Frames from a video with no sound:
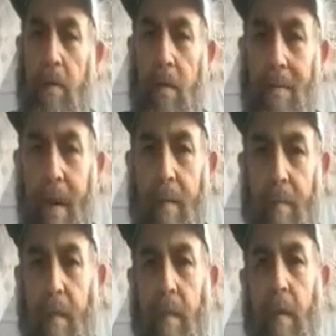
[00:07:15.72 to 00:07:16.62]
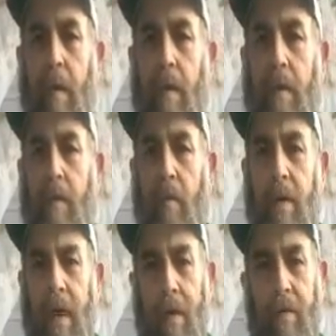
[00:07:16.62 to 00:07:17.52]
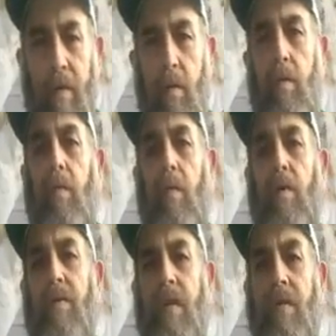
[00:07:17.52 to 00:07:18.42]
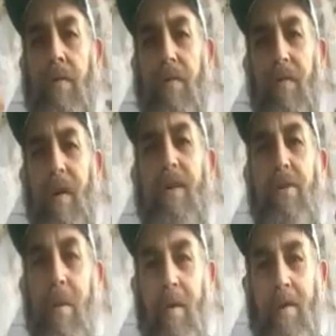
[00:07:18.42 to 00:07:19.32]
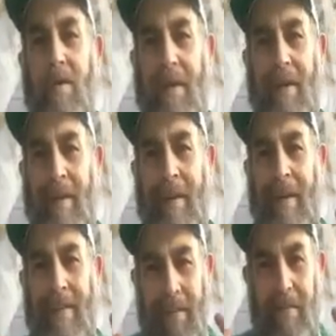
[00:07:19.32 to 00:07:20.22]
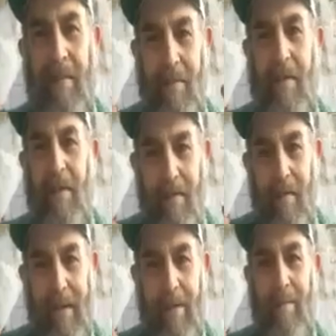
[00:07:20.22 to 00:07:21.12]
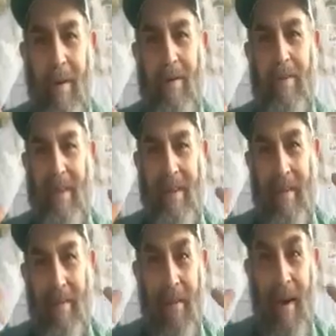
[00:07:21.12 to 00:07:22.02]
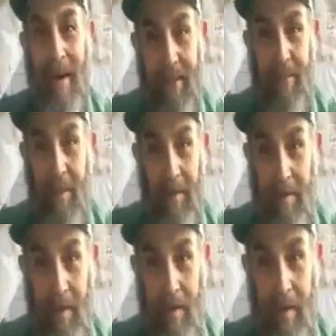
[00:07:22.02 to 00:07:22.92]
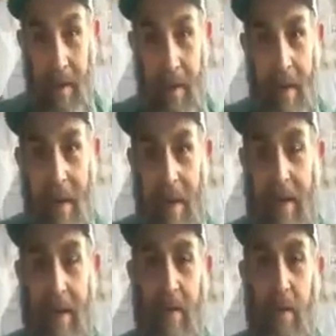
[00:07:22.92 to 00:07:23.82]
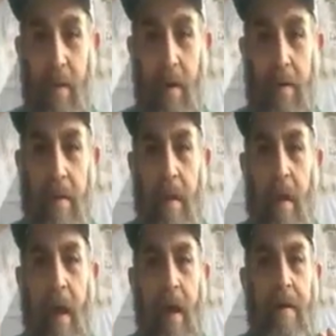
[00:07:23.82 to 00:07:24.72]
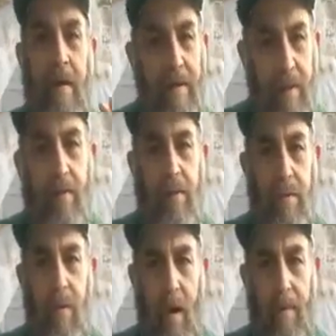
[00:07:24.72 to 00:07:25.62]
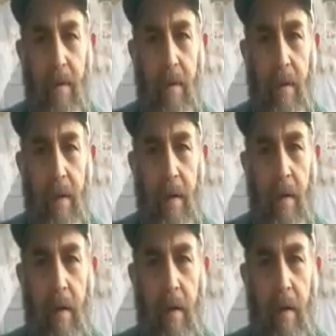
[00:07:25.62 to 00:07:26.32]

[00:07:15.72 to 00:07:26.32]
to remember that we have new mercy, fresh mercy, delivery of fresh mercy, of God's mercy in this world. Let's use it properly.